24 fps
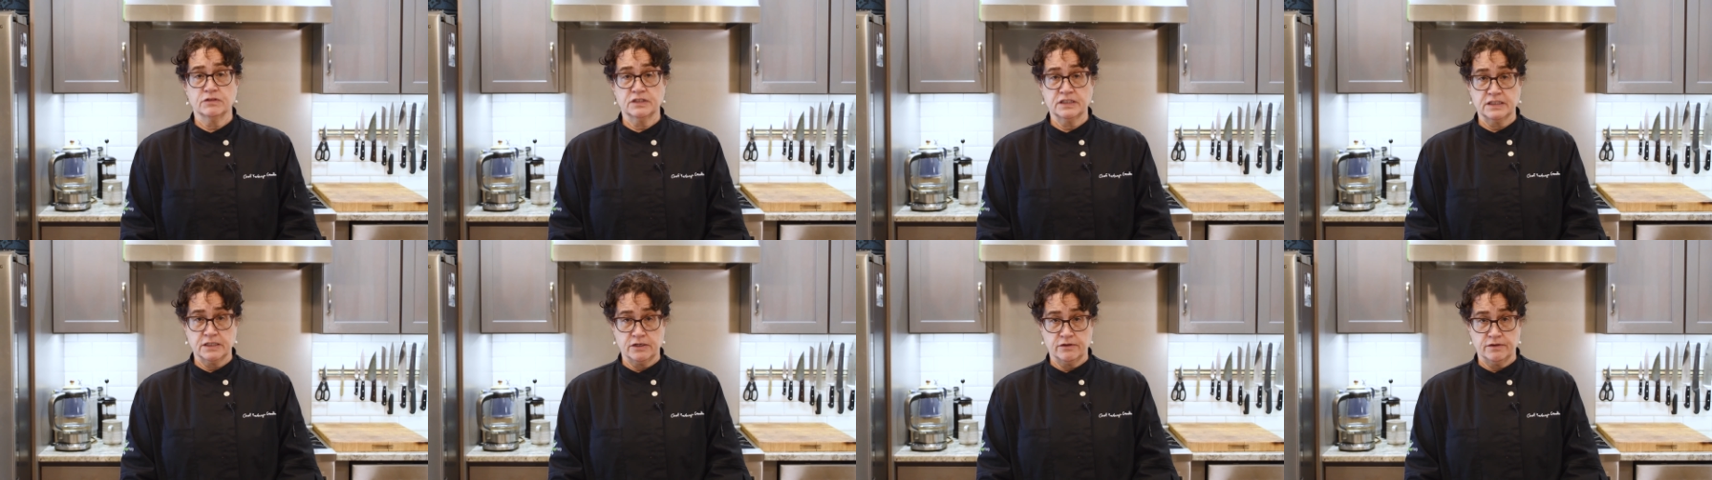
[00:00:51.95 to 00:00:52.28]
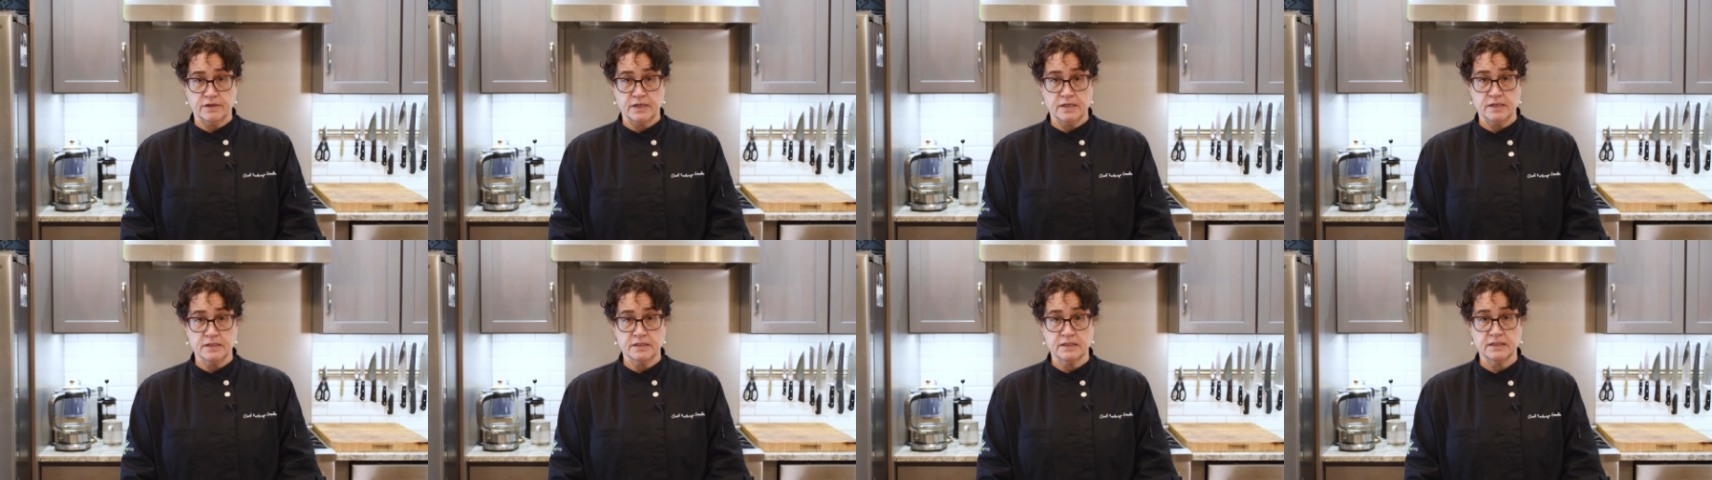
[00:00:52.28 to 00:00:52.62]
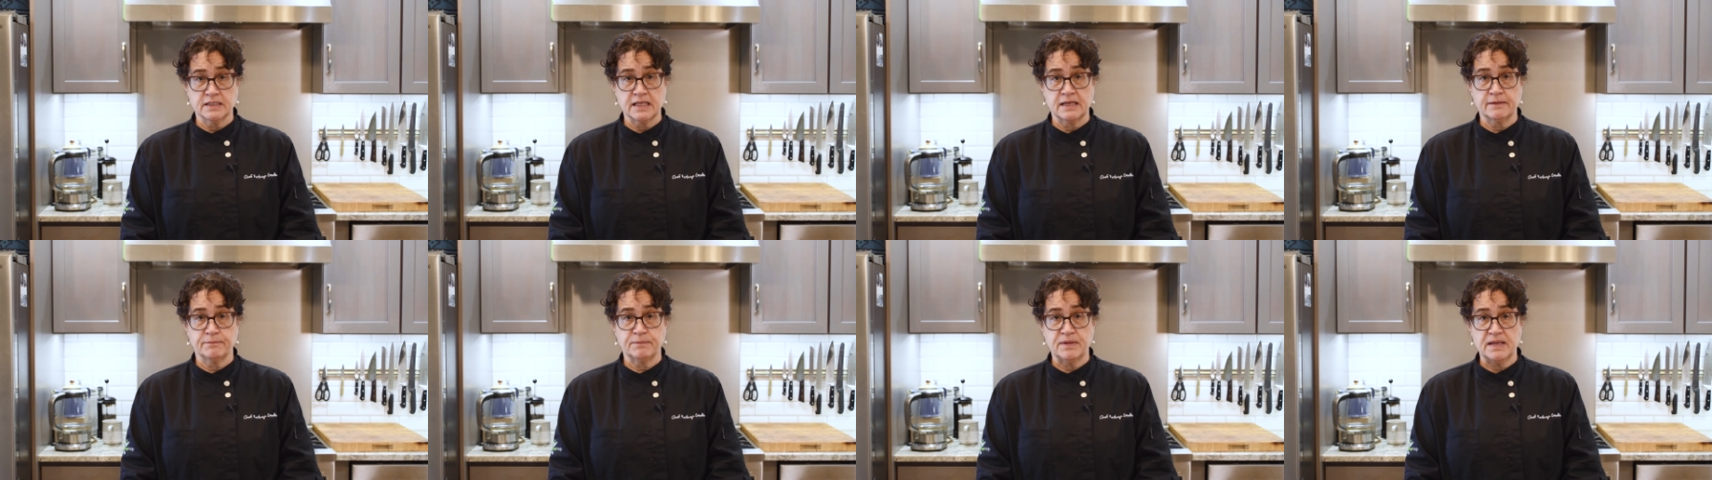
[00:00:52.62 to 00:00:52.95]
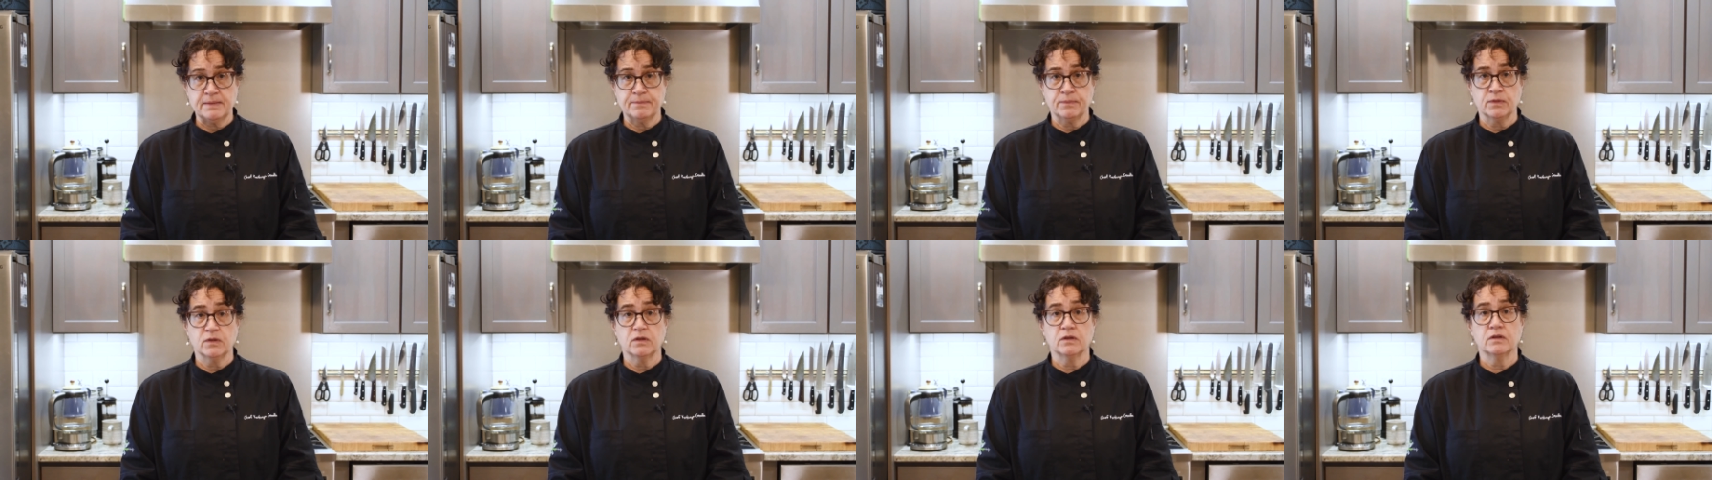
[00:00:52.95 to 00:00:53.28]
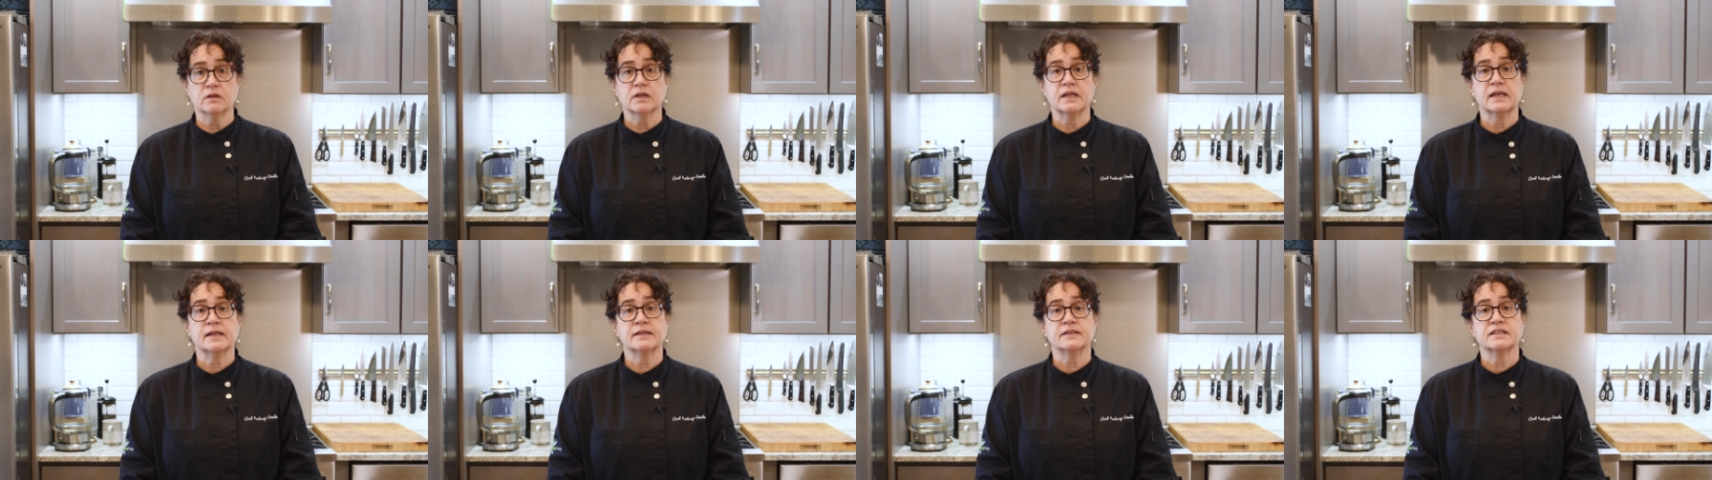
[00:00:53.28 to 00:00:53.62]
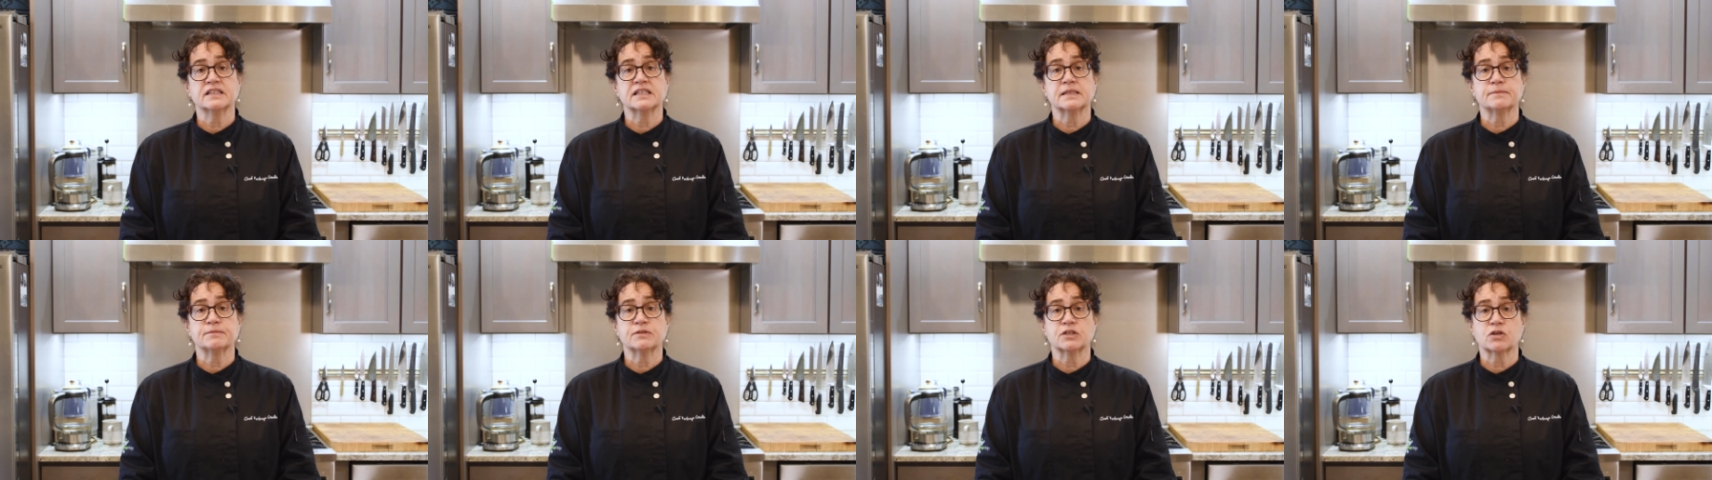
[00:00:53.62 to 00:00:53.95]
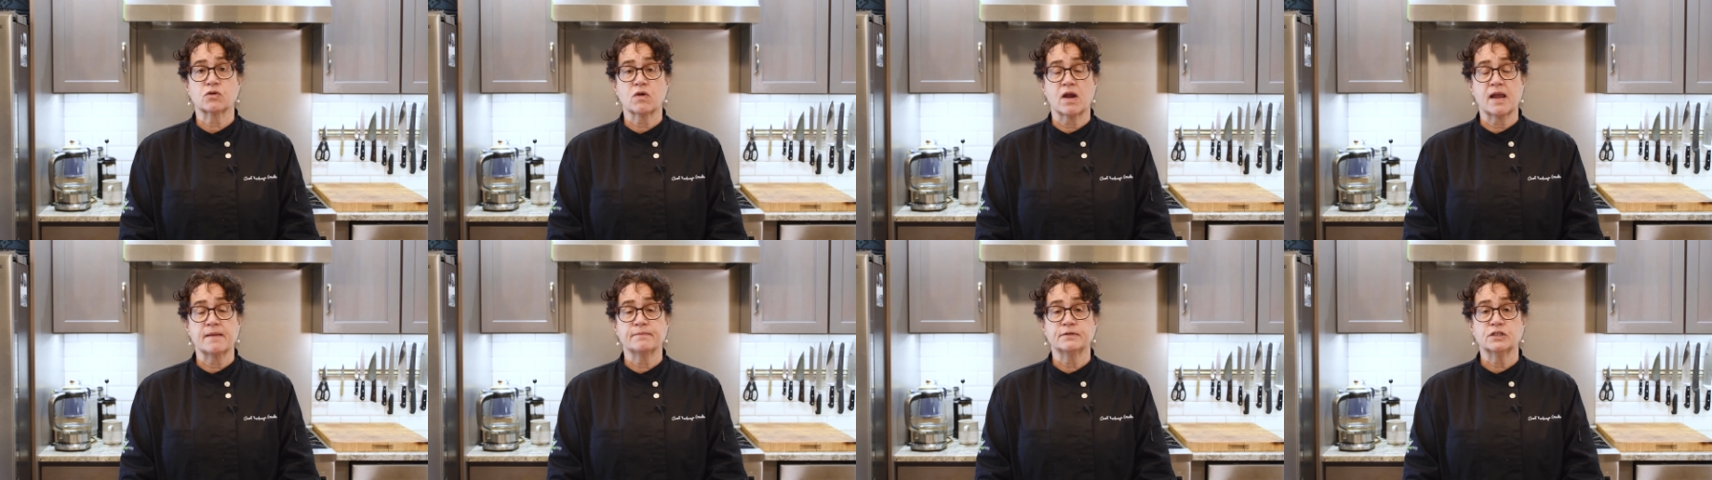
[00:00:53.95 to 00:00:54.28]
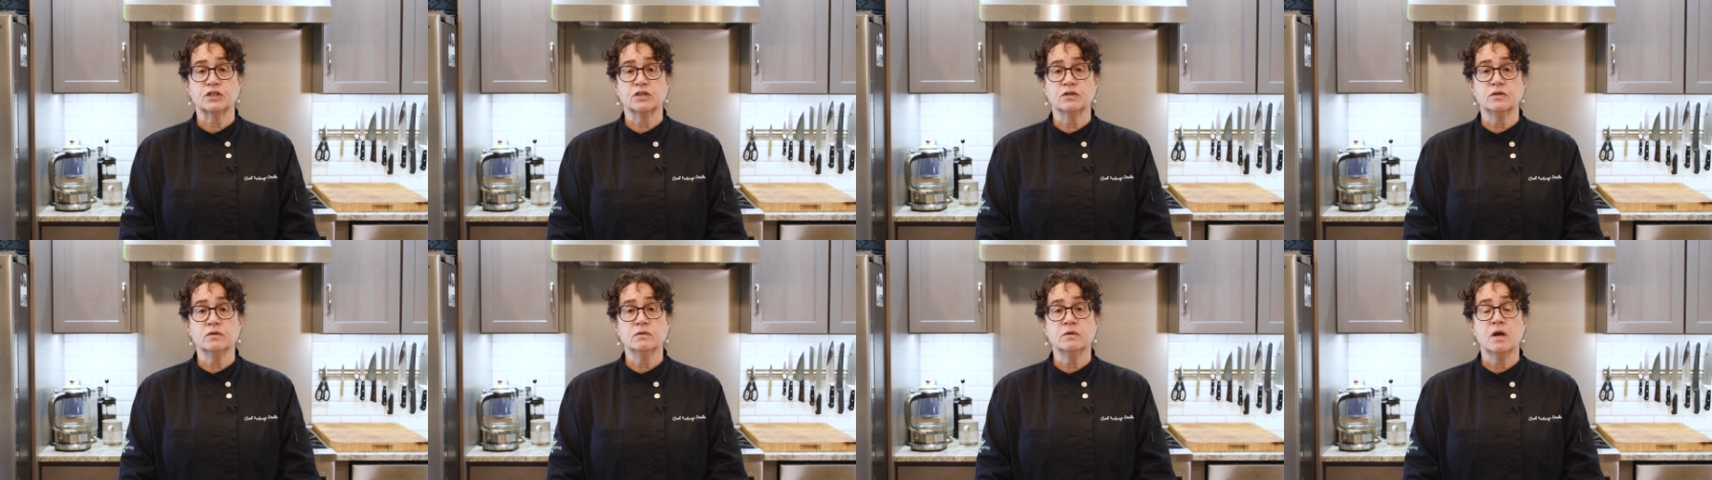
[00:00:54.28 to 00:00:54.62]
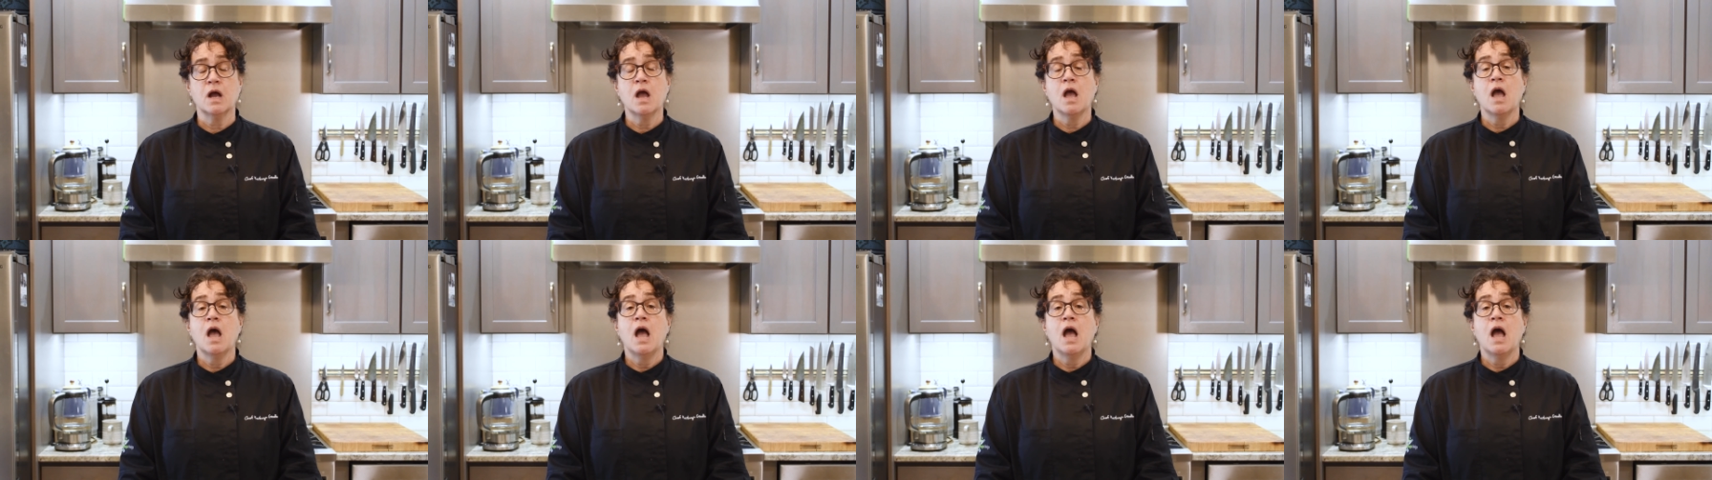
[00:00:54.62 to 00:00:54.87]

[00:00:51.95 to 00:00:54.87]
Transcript: series that people can subscribe to.